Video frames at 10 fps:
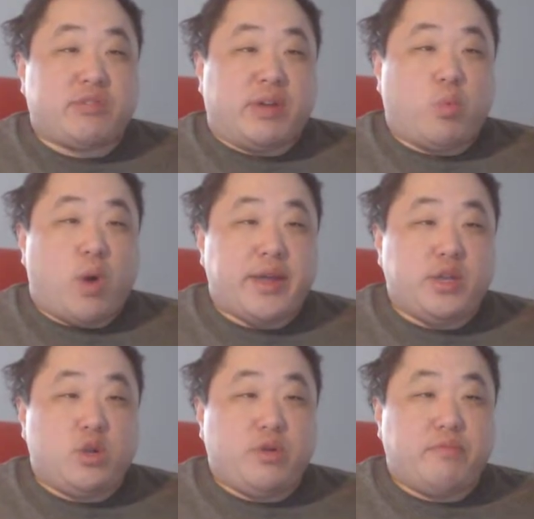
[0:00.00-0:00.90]
like, why
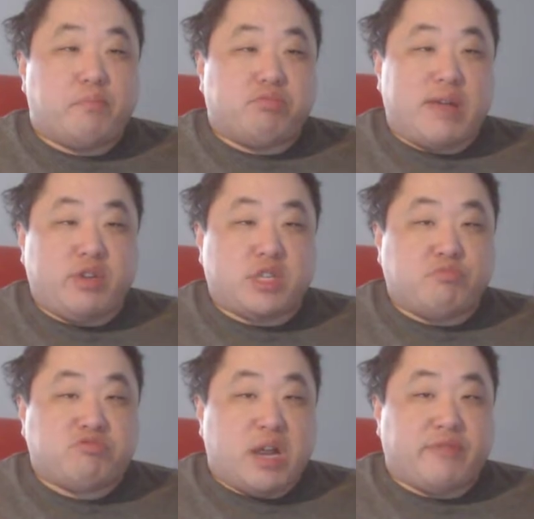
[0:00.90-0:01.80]
your playlist
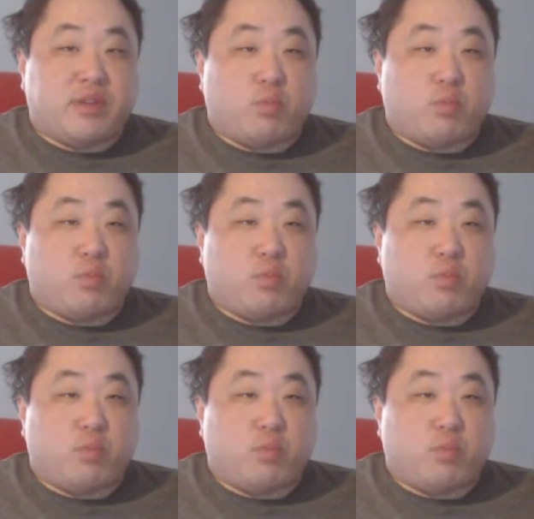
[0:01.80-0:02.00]
private?